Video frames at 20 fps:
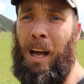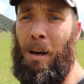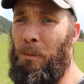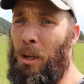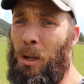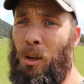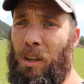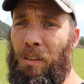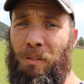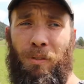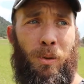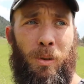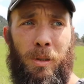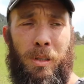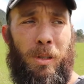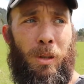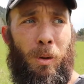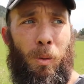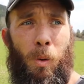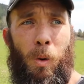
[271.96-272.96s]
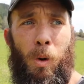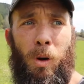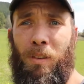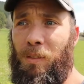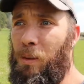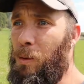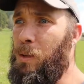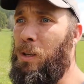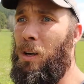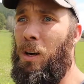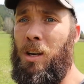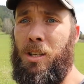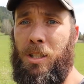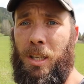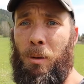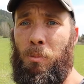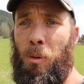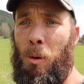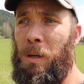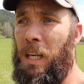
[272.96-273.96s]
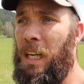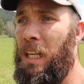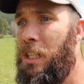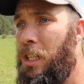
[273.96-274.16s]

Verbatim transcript: I'm not looking forward to the walk. If there was cars here, I'd probably